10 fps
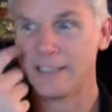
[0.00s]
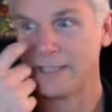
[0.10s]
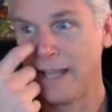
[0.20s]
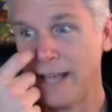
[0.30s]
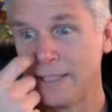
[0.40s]

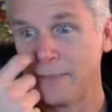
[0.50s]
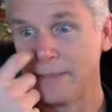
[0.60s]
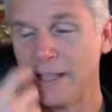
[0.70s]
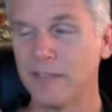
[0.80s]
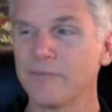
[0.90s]
still ask
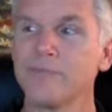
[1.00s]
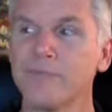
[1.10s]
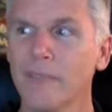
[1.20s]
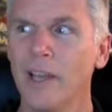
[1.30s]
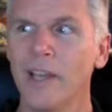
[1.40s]
myself,
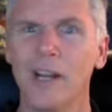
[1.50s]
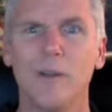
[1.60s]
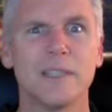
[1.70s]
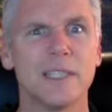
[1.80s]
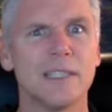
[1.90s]
you
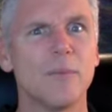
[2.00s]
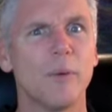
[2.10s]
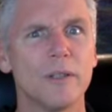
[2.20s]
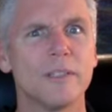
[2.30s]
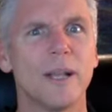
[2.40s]
know, is this the
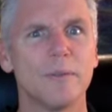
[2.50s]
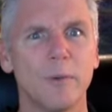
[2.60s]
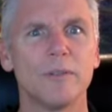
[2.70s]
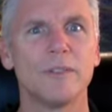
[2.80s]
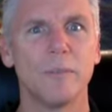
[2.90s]
person I'm
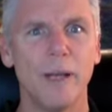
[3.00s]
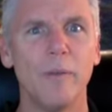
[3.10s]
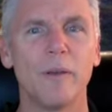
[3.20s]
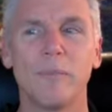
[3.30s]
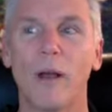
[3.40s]
supposed to be
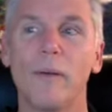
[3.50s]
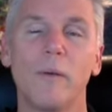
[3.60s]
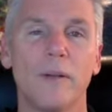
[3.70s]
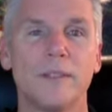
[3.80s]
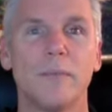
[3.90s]
with? Probably
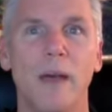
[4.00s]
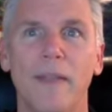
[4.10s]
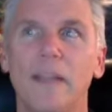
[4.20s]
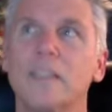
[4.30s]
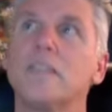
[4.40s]
once a
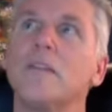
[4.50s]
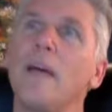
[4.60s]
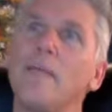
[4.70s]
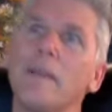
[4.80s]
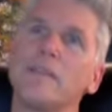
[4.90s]
month, I just do
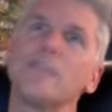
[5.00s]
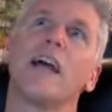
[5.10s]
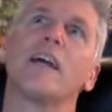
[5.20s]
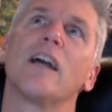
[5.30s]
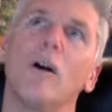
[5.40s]
that mental
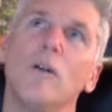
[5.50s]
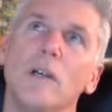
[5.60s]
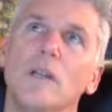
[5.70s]
check and go,